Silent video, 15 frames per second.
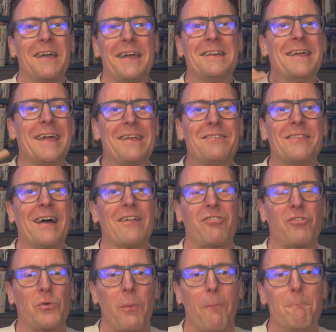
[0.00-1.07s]
in, in that
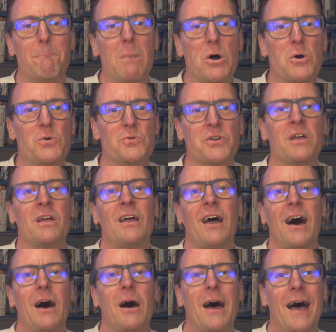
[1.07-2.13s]
sort of mode
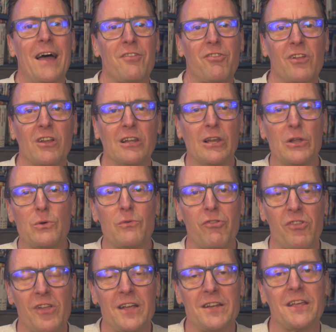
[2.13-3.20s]
uh, as Lou
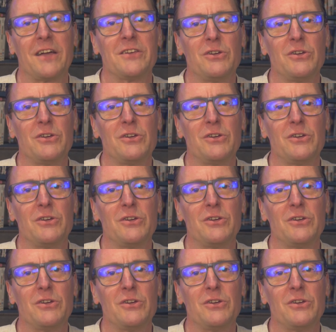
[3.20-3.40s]
Senior.